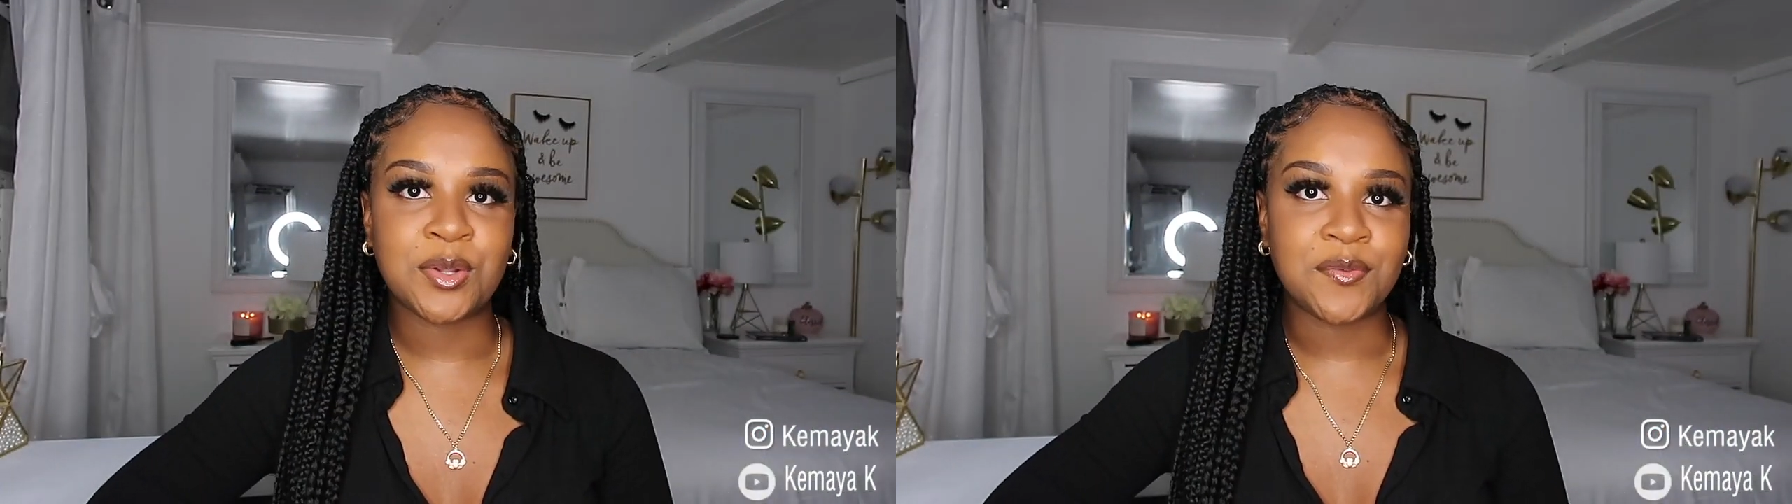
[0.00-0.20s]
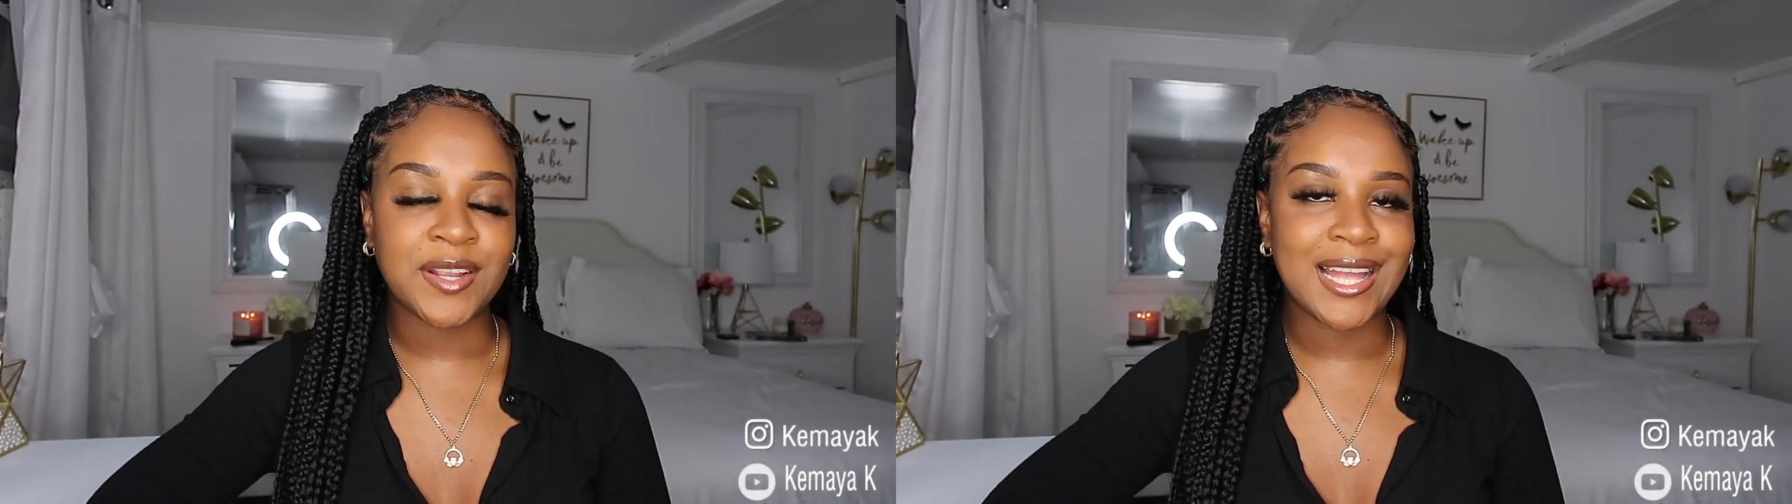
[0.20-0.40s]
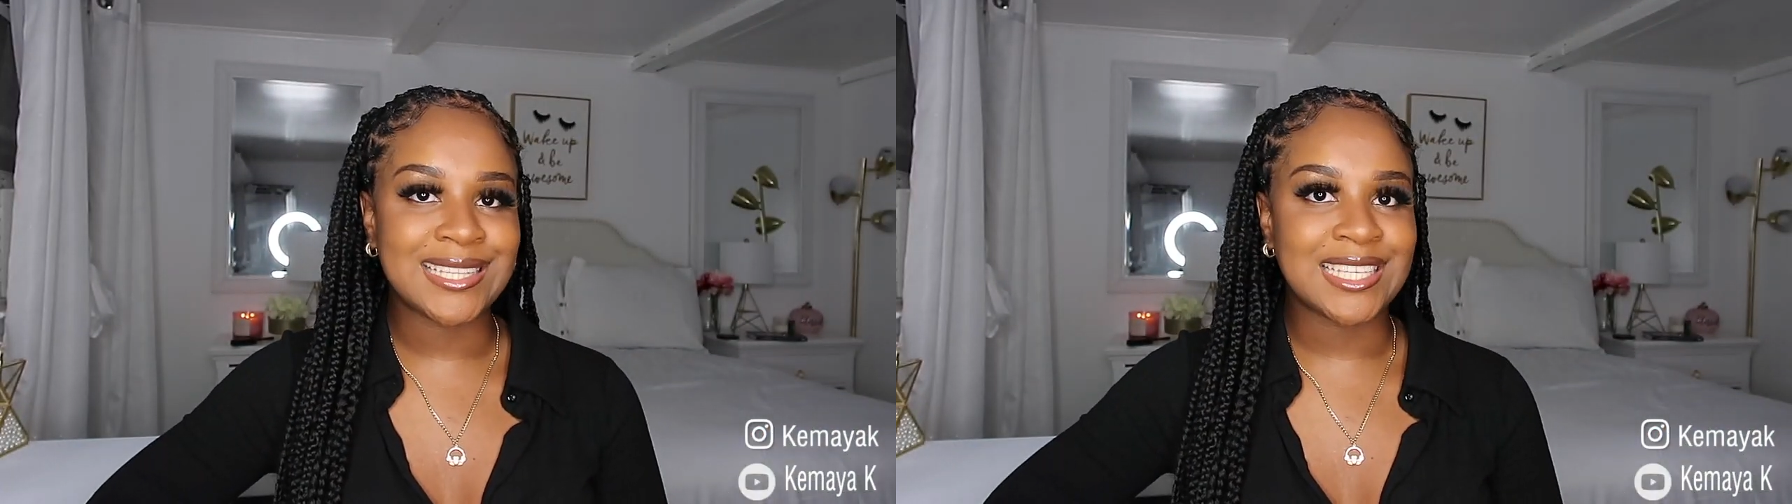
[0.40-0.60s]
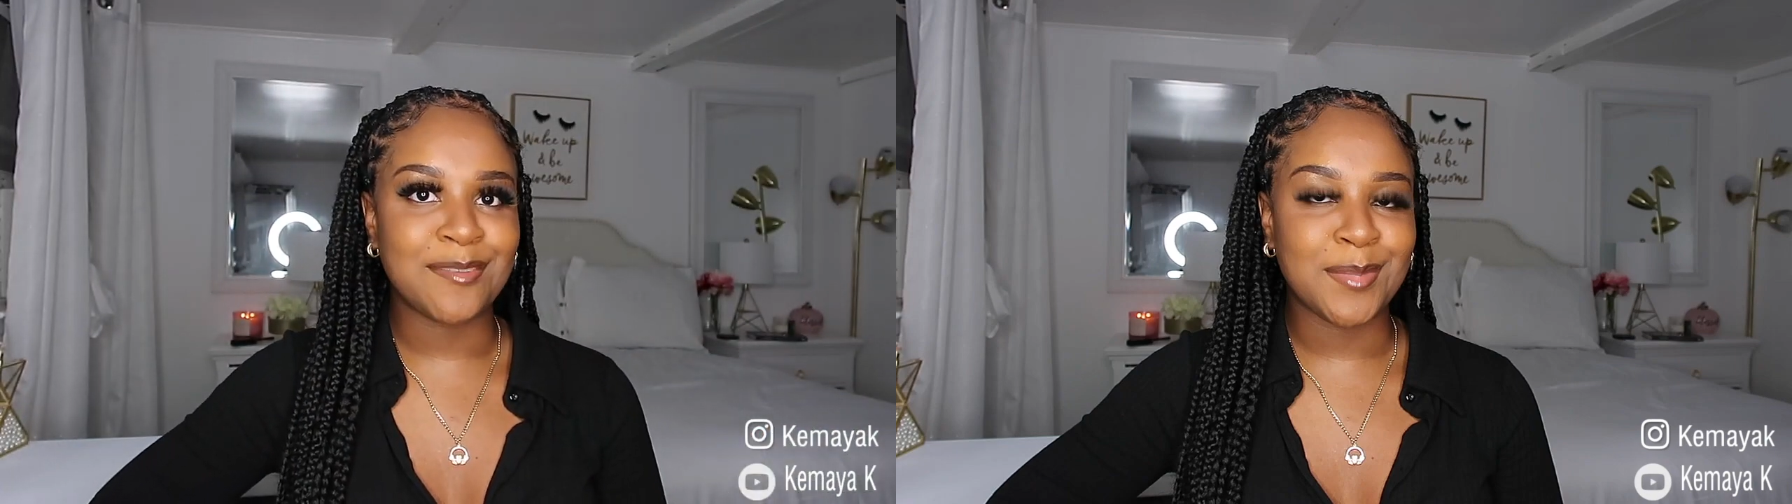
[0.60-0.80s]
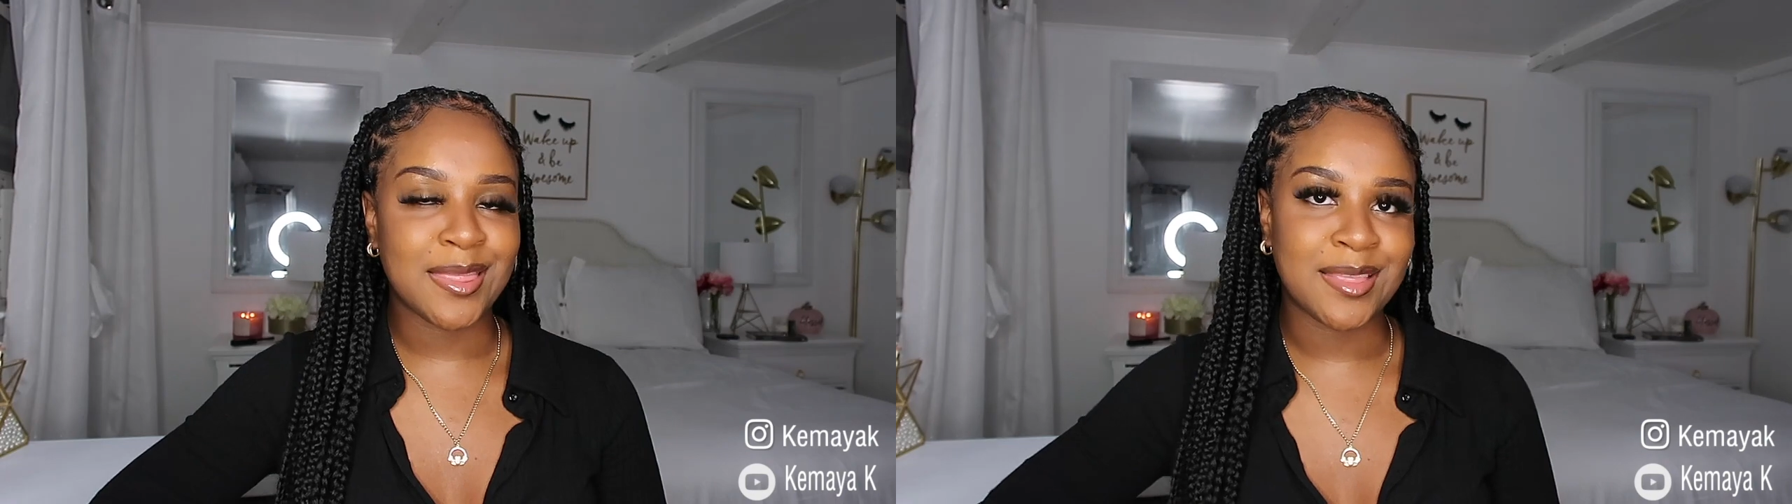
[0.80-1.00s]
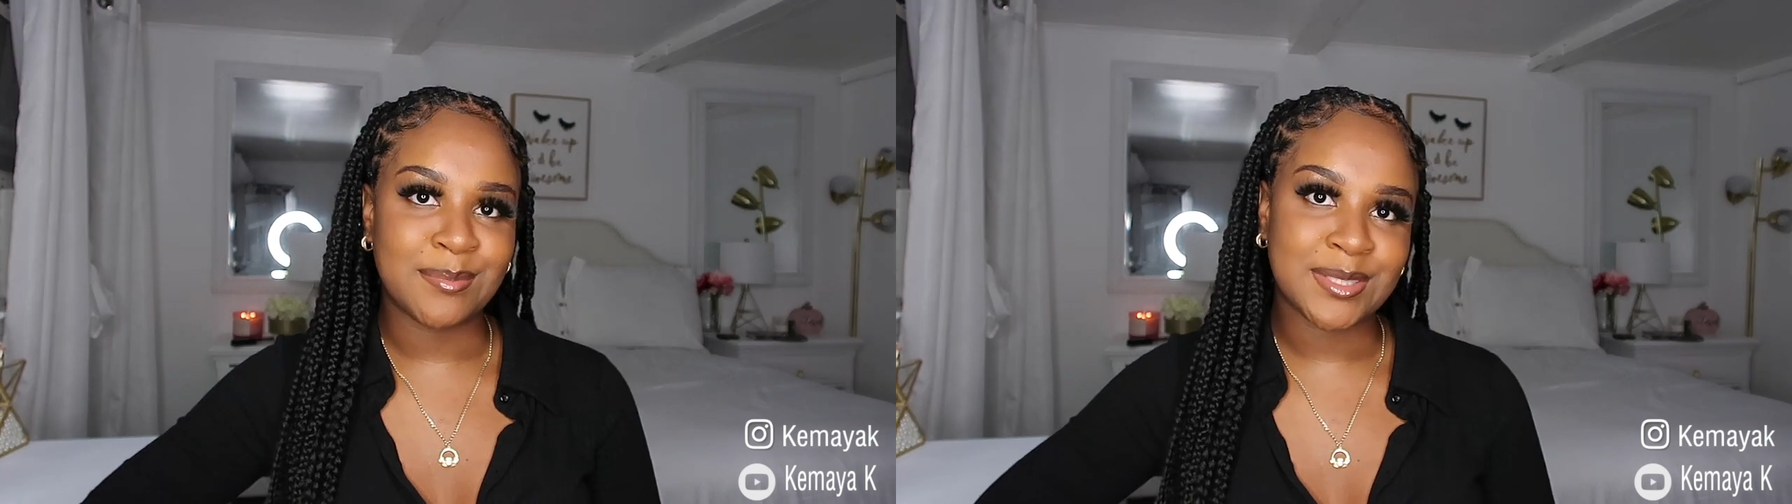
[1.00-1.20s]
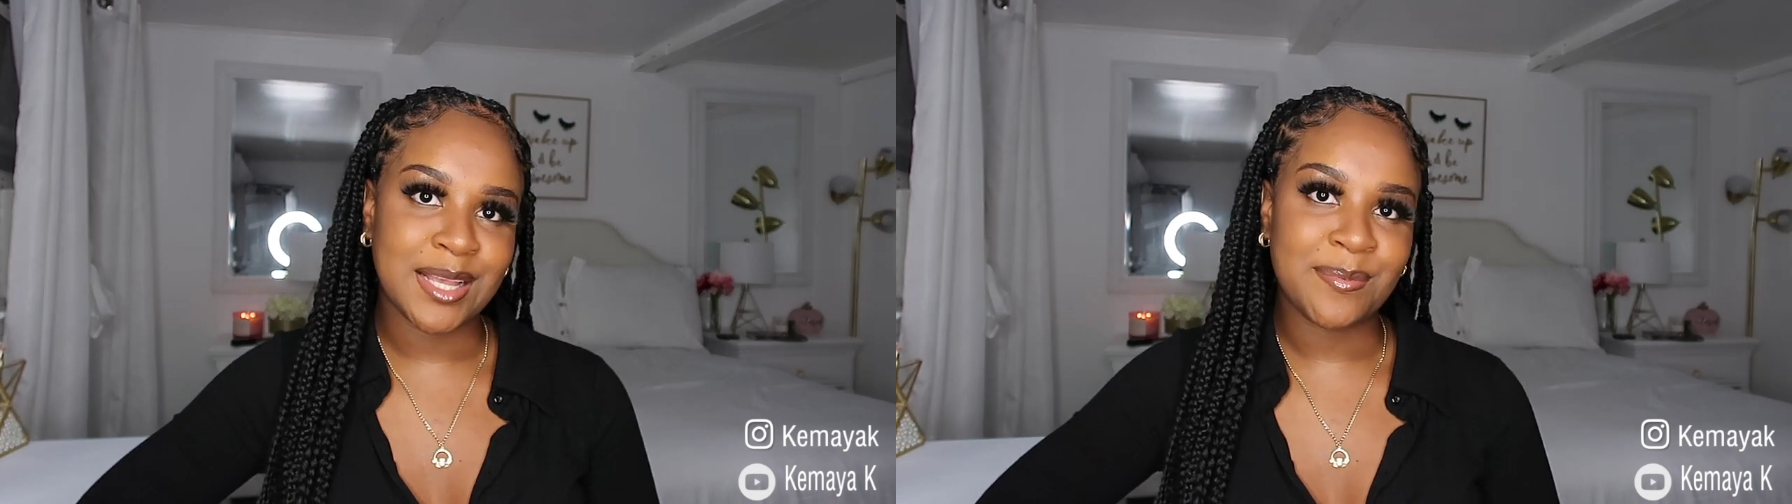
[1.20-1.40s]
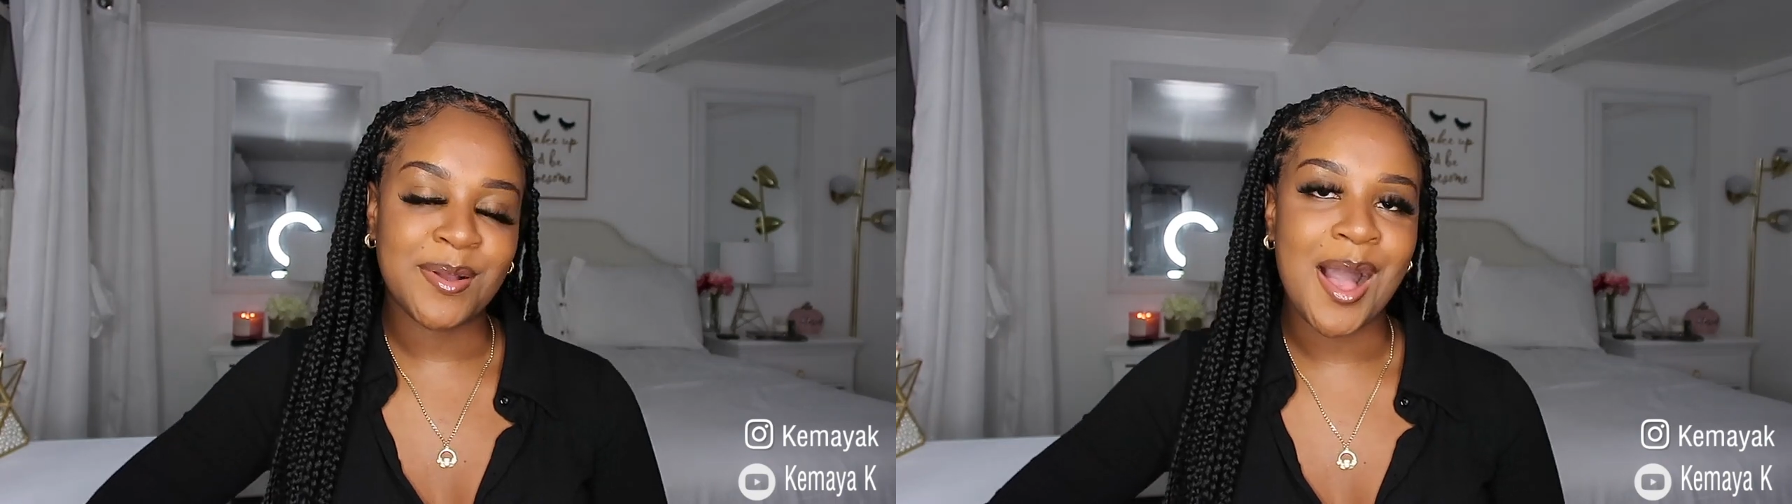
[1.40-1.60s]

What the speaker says: don't forget to give me a thumbs up.